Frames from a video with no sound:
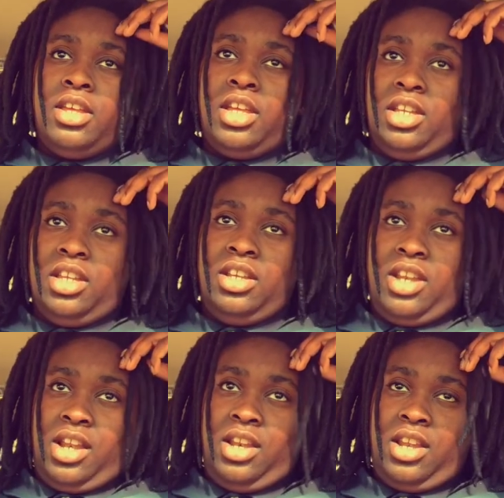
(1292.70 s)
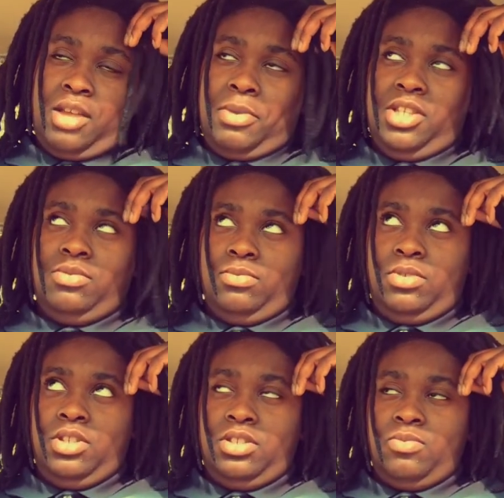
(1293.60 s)
He didn't. I mean,
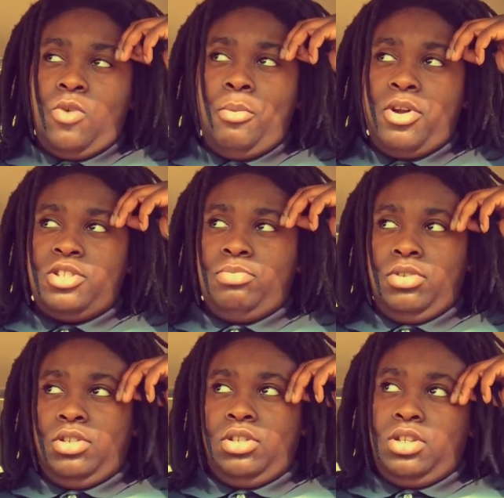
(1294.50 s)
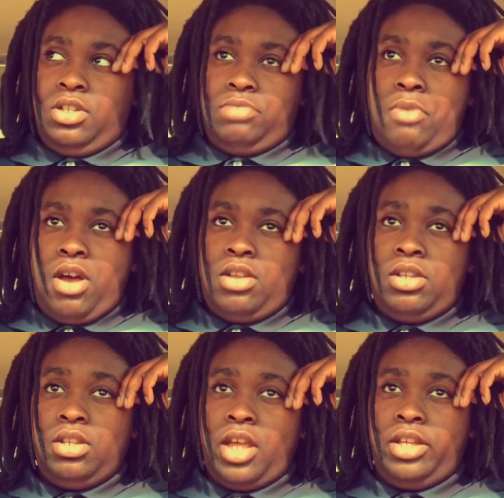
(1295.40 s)
it's Walmart's, but it's mine.
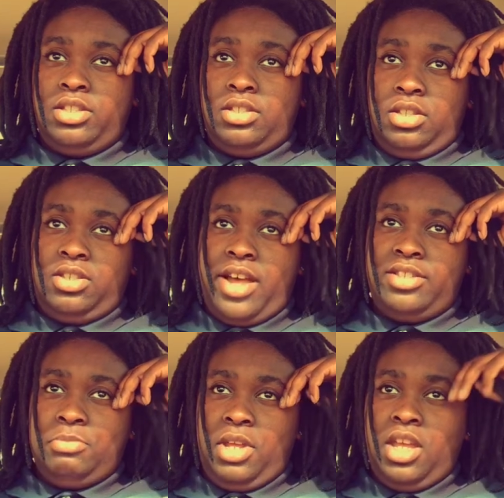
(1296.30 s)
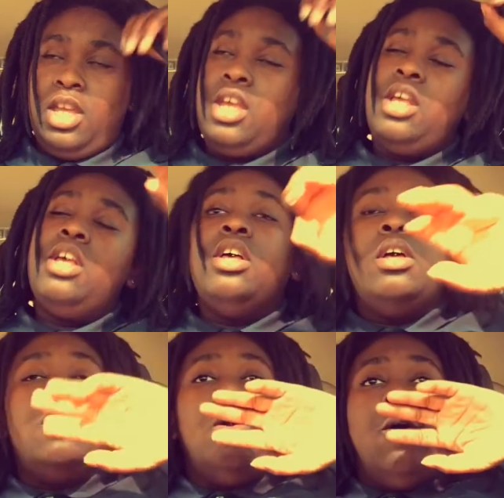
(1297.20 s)
Like, it's assigned to me.
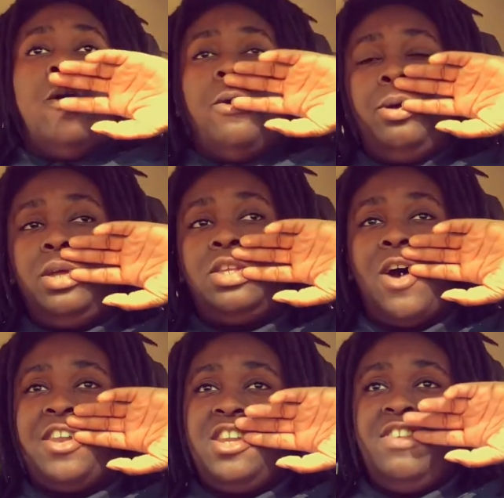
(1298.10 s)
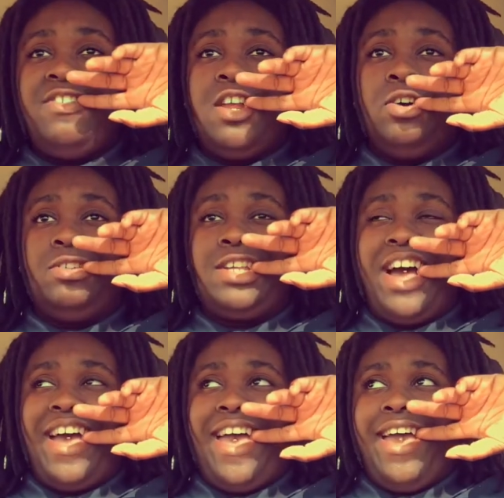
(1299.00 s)
So I didn't even know the
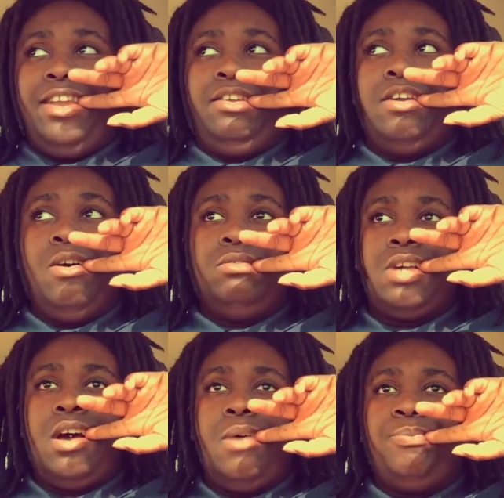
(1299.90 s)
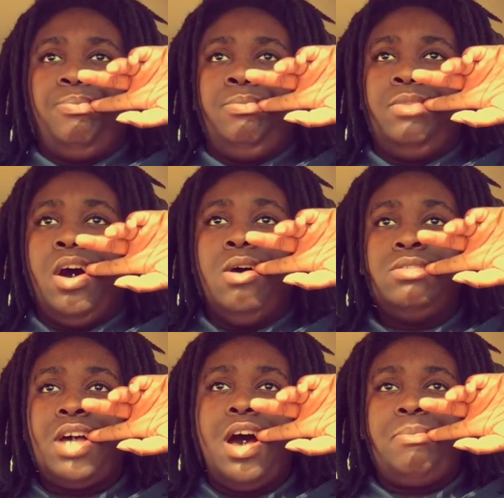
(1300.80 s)
guy had it the whole time. The whole
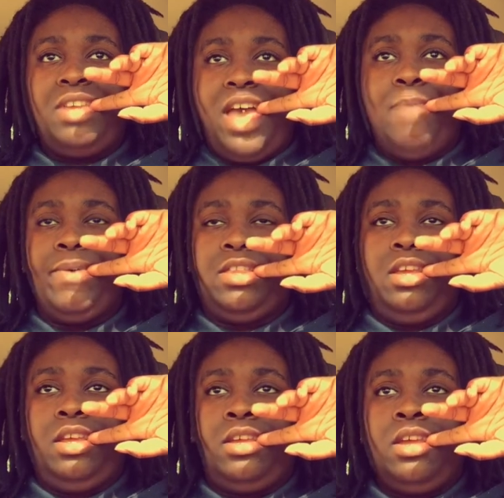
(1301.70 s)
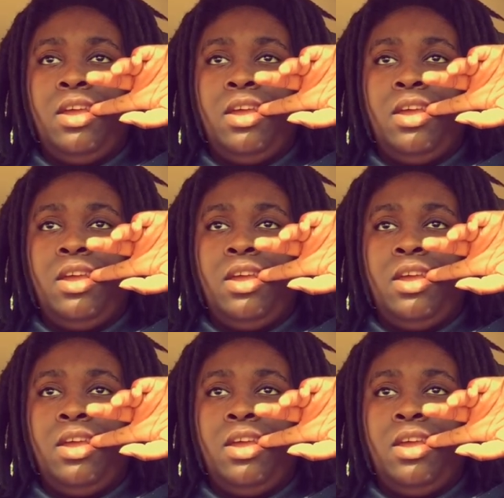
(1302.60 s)
time he had my thing.